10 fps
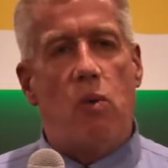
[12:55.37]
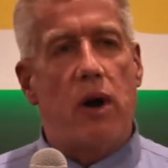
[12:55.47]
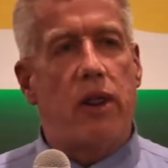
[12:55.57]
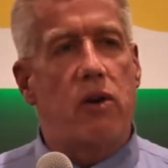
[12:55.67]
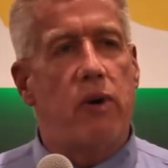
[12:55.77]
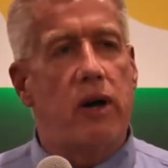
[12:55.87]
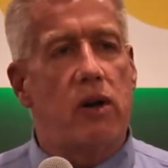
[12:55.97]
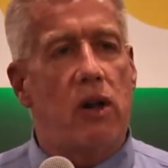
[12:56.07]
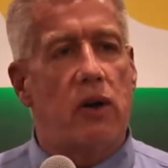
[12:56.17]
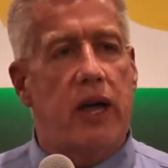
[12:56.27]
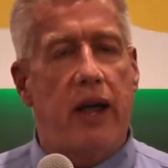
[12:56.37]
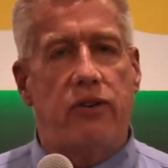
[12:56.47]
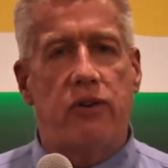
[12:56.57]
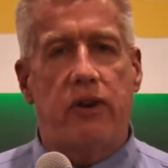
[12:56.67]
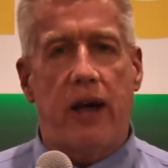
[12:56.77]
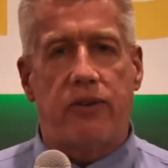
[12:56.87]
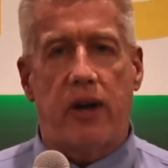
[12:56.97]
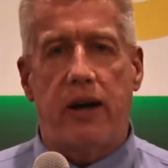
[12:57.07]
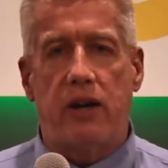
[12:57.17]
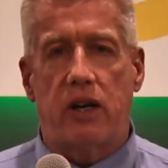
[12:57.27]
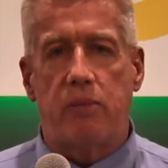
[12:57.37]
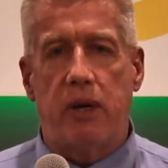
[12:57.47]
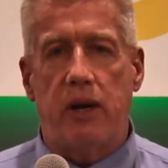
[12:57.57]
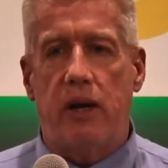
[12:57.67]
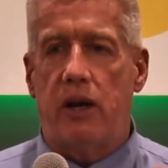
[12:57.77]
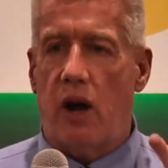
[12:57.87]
What are the critical locations outside in your community?